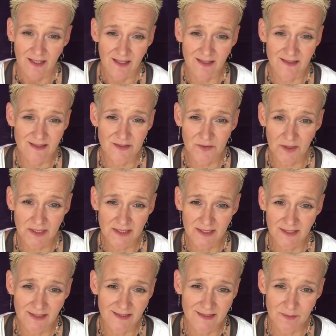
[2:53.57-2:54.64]
And stress
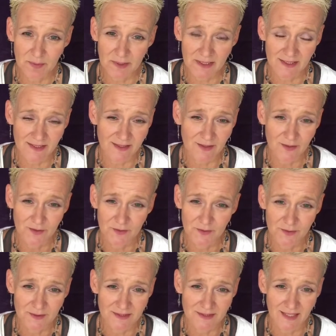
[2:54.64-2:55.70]
eating typically
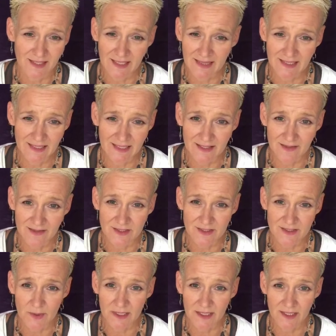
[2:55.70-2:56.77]
includes anything that gives us
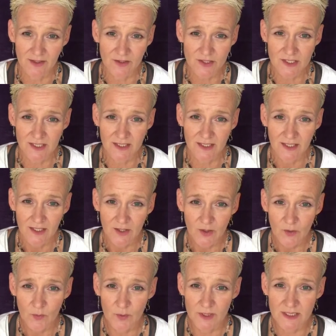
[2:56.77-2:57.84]
quick energy,
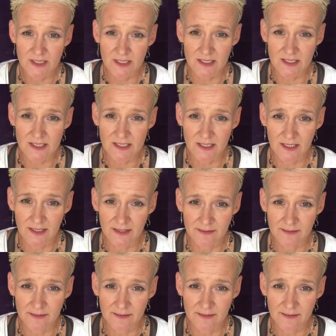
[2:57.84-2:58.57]
which is